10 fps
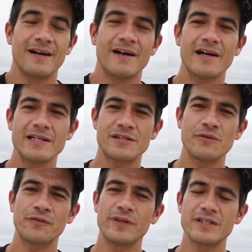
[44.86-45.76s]
Alright,
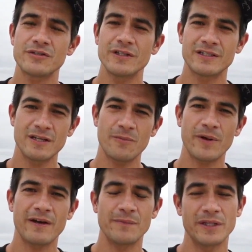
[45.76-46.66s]
so for this trick tip,
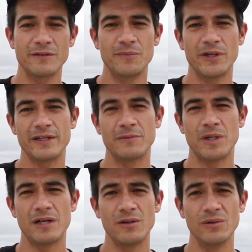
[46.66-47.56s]
I have my good buddy
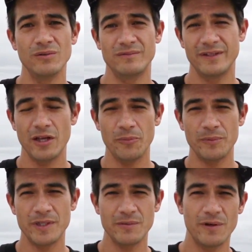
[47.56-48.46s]
Lamont Holt
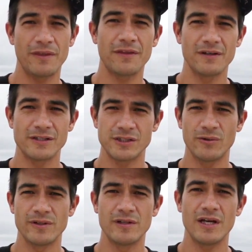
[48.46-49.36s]
helping me with
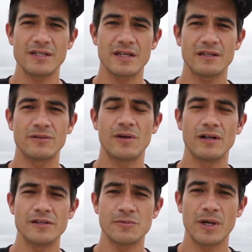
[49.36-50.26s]
showing you guys how to do
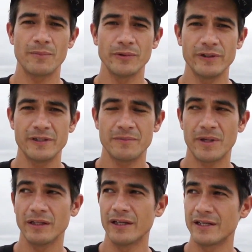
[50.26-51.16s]
ollies properly.
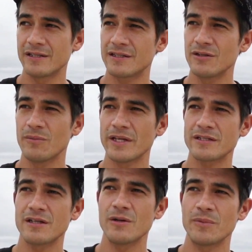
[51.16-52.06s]
My leg is still
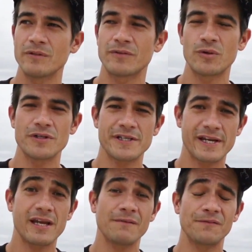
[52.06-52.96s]
messed up, and of course I
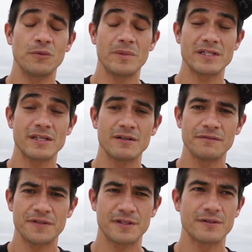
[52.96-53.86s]
can't film
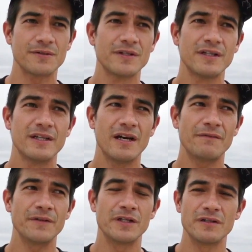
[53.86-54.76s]
myself, so I
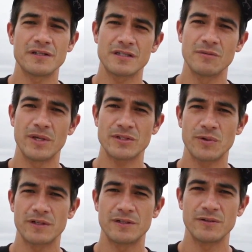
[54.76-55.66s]
figure this is the best
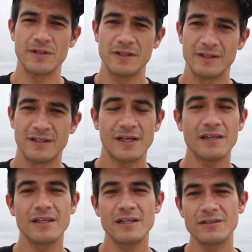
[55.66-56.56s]
way to do it.
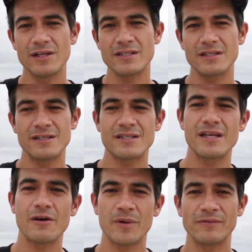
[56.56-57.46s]
And then you guys get to
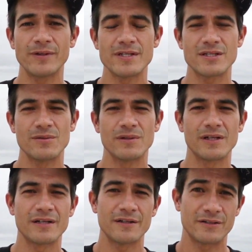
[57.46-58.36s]
see how my friends do a
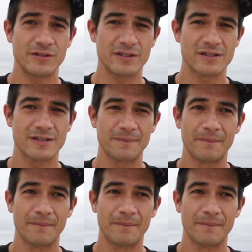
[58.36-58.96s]
lot of their tricks.